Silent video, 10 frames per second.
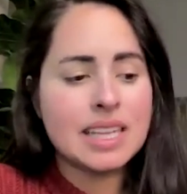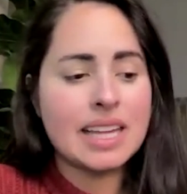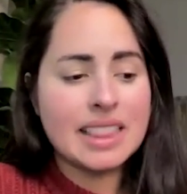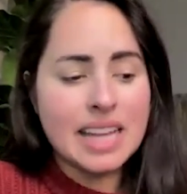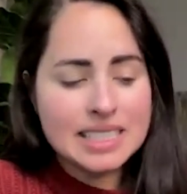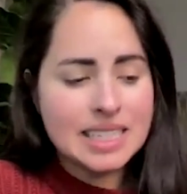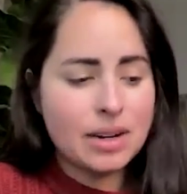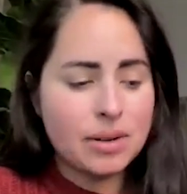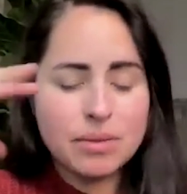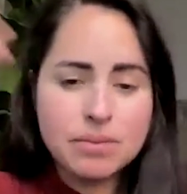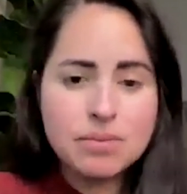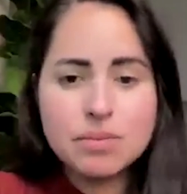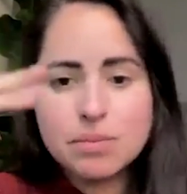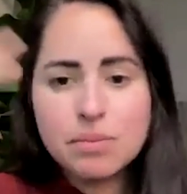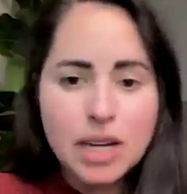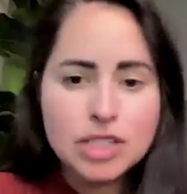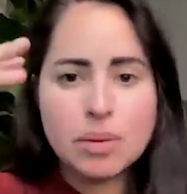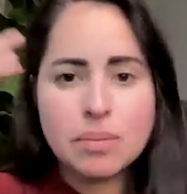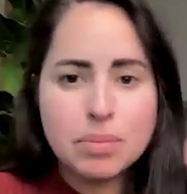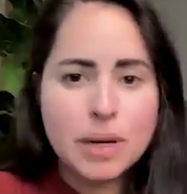Like, that's how much
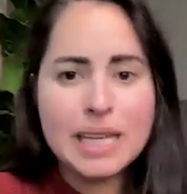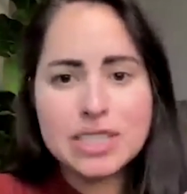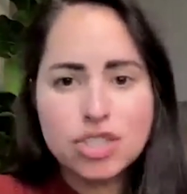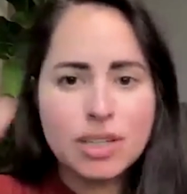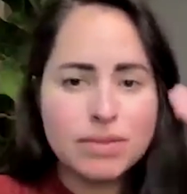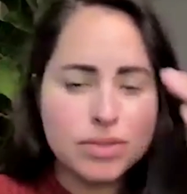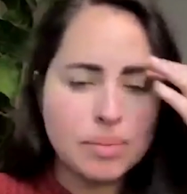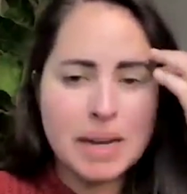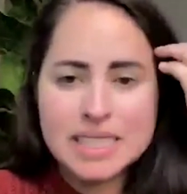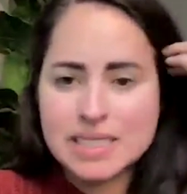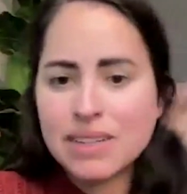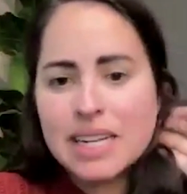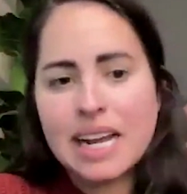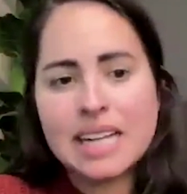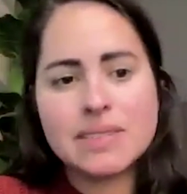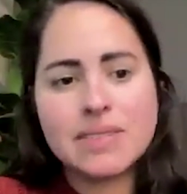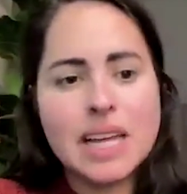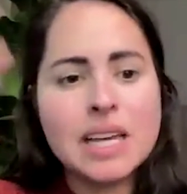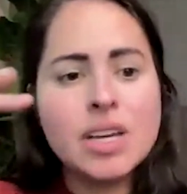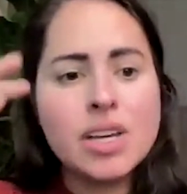our brain shifts from activity to
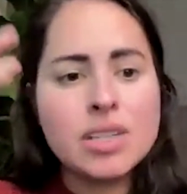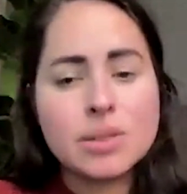activity.